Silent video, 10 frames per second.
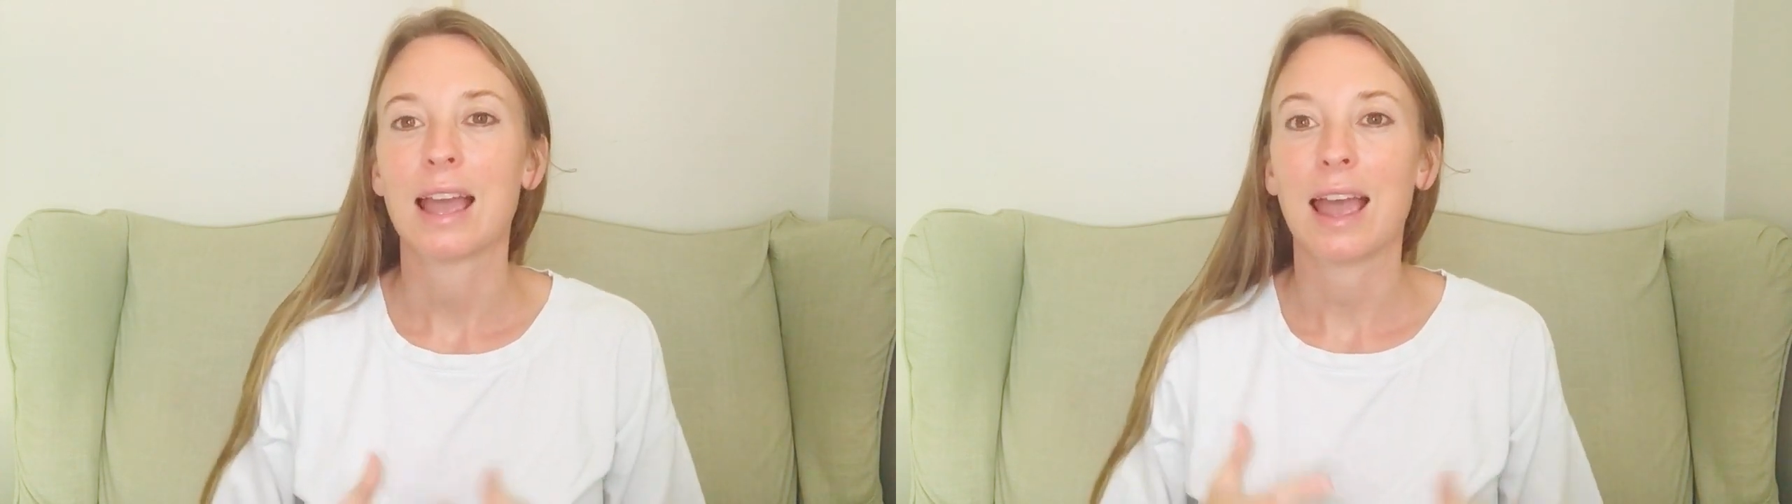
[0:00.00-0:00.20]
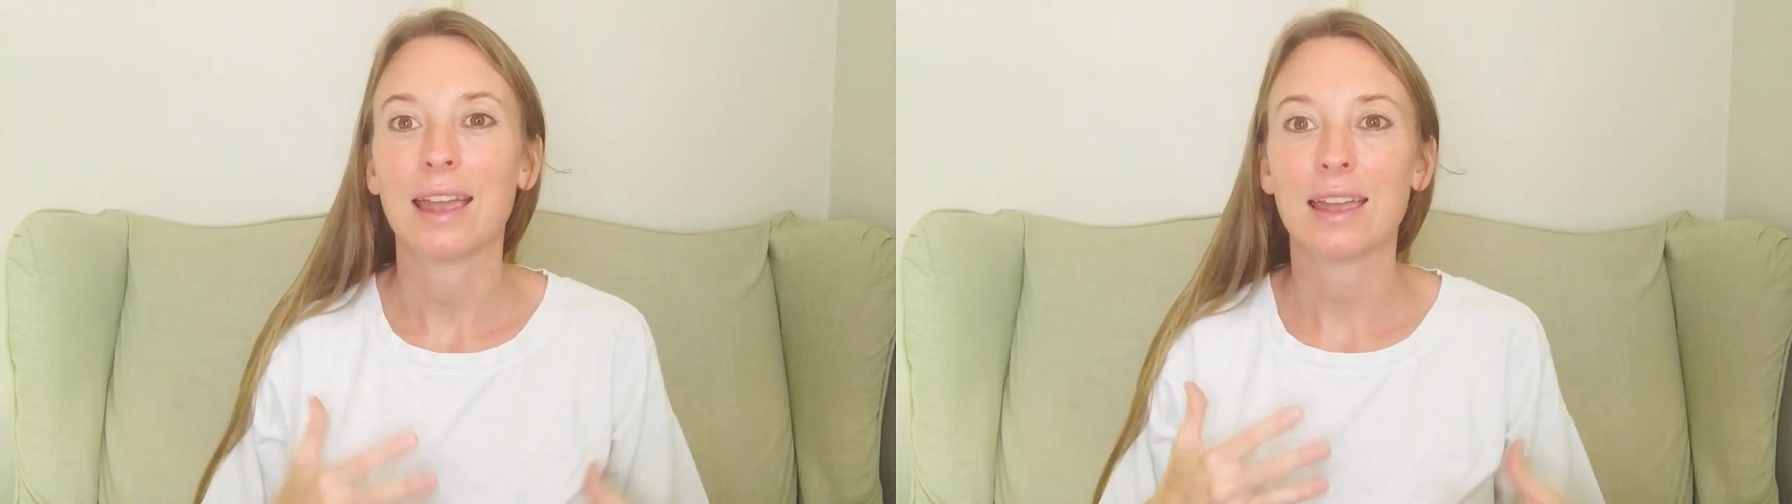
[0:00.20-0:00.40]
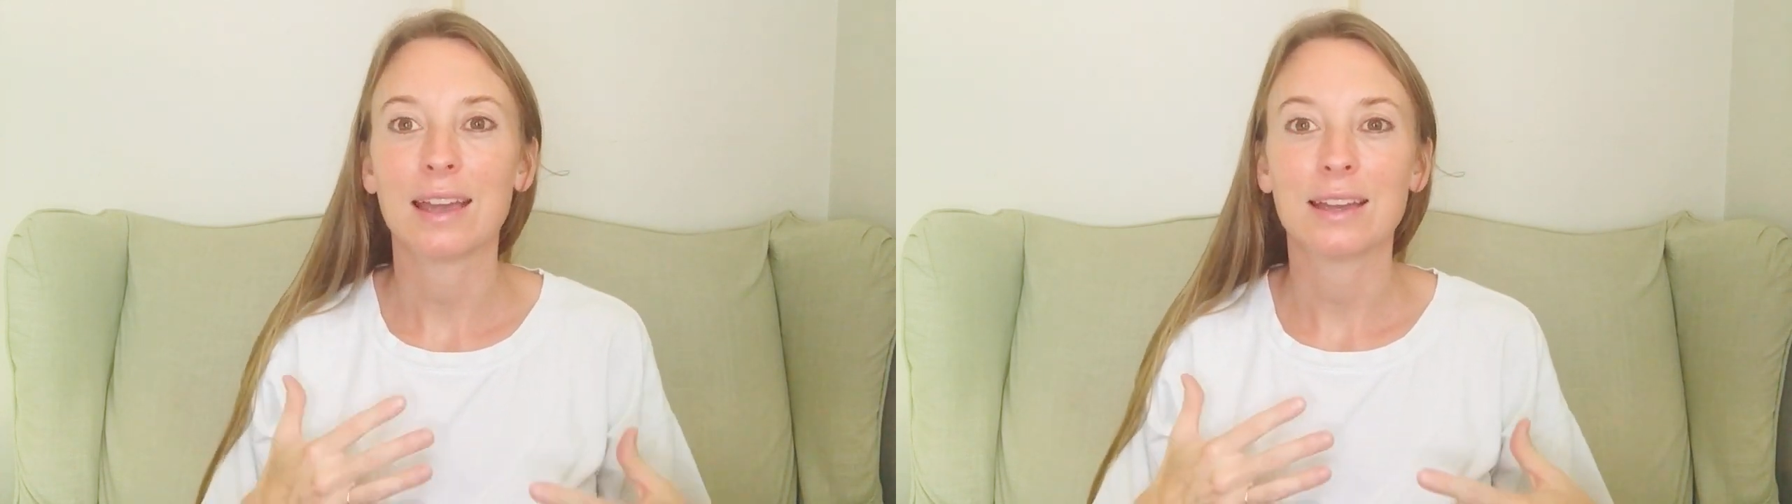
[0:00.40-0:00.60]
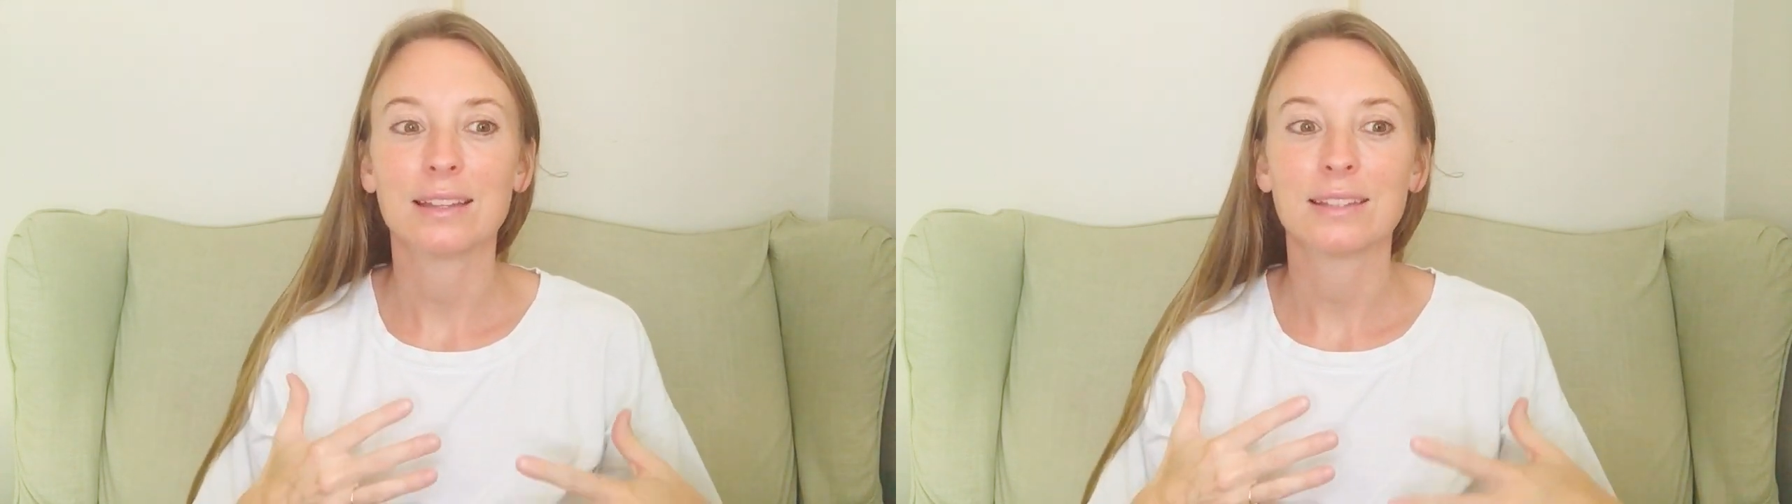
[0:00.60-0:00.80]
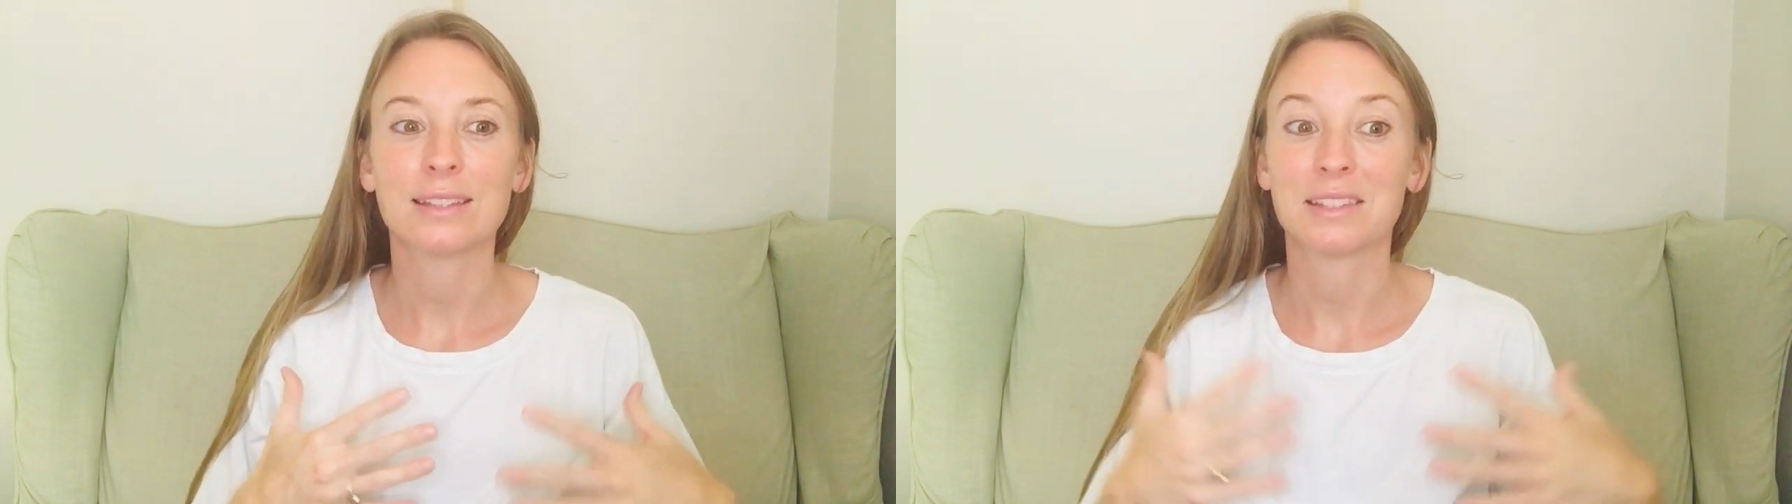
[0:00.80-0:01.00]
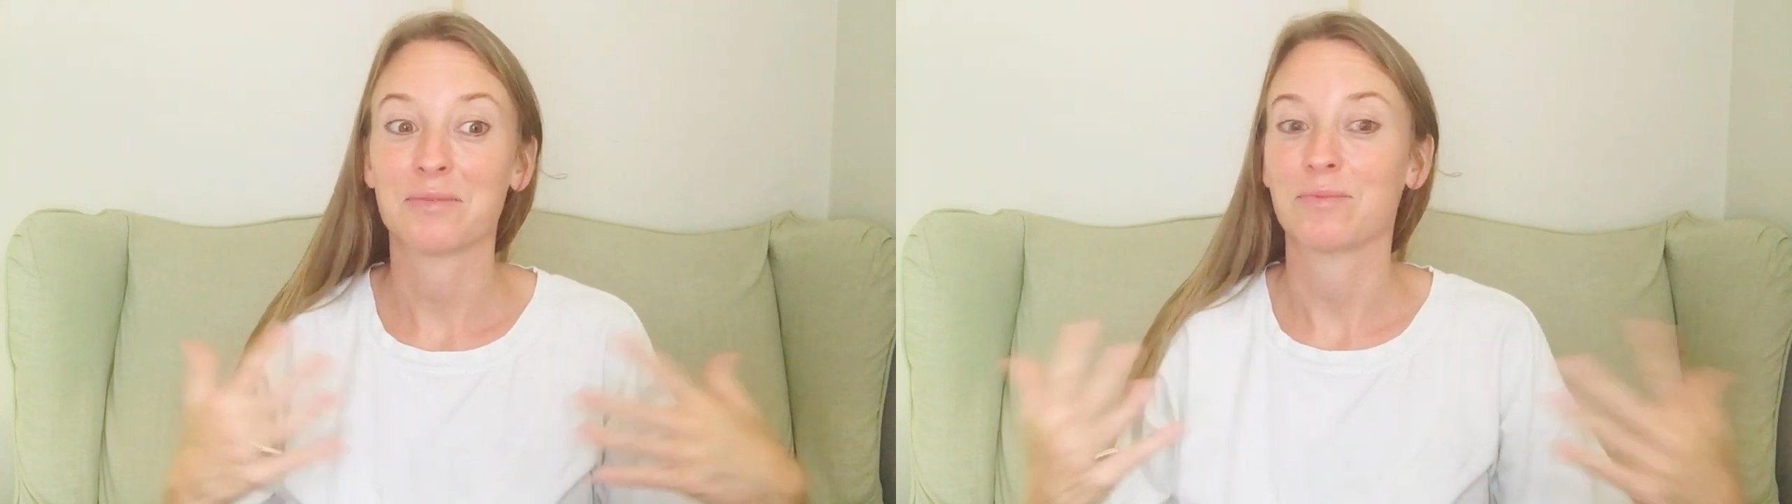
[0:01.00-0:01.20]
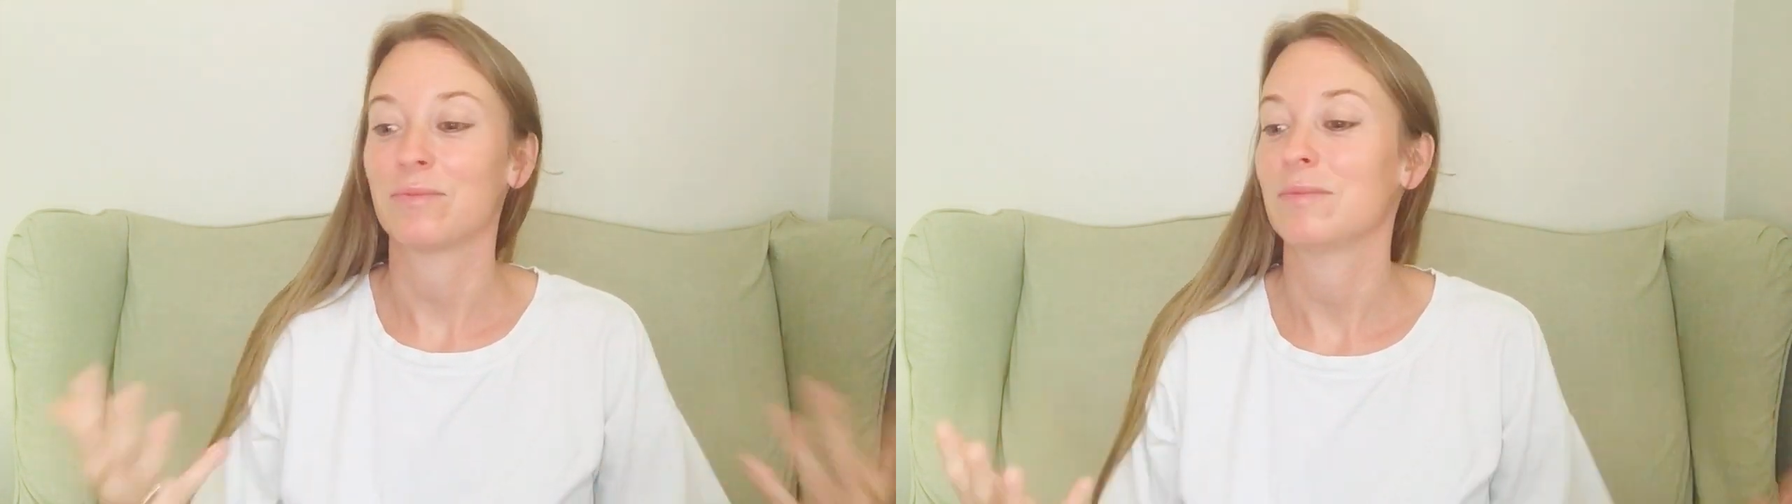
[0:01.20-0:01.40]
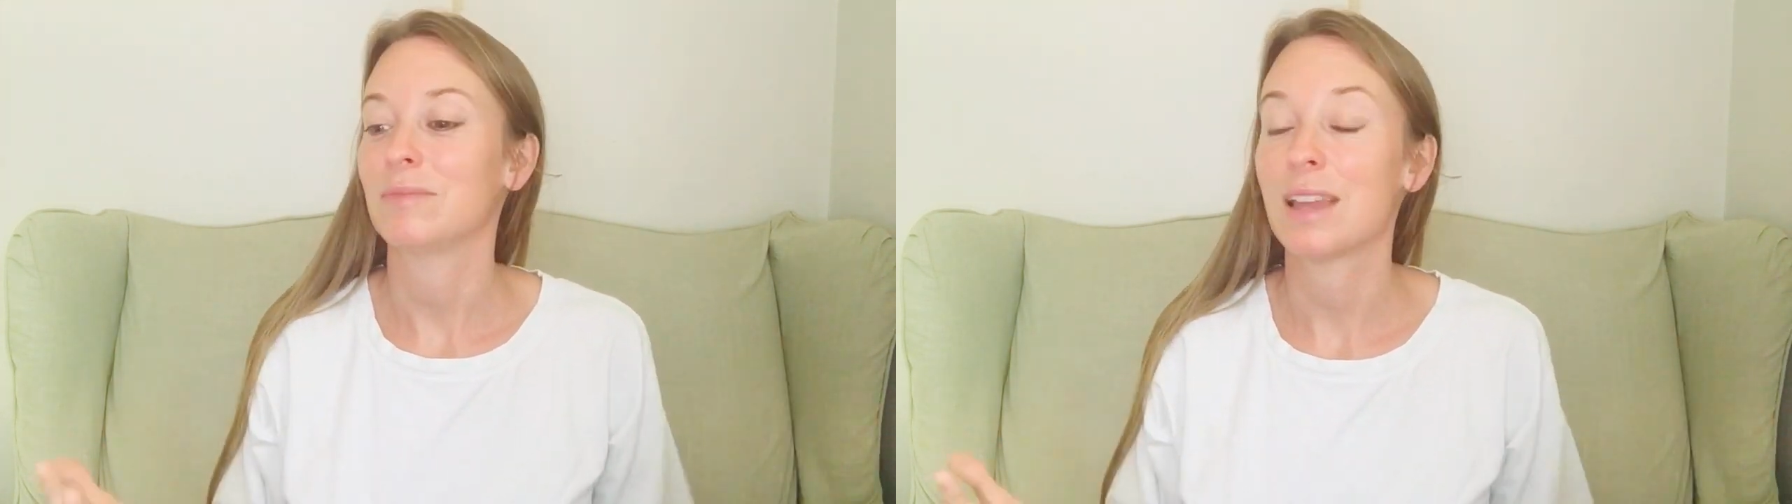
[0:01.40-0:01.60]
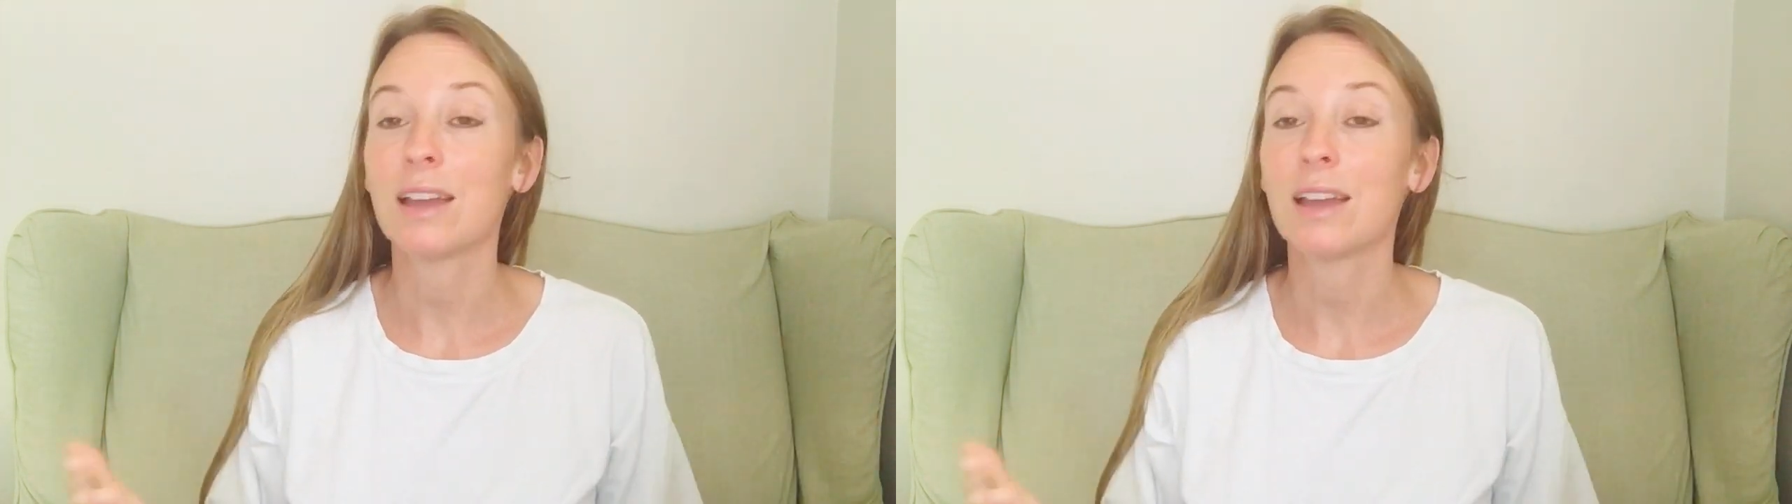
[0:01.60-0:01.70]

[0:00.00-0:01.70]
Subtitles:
and yeah,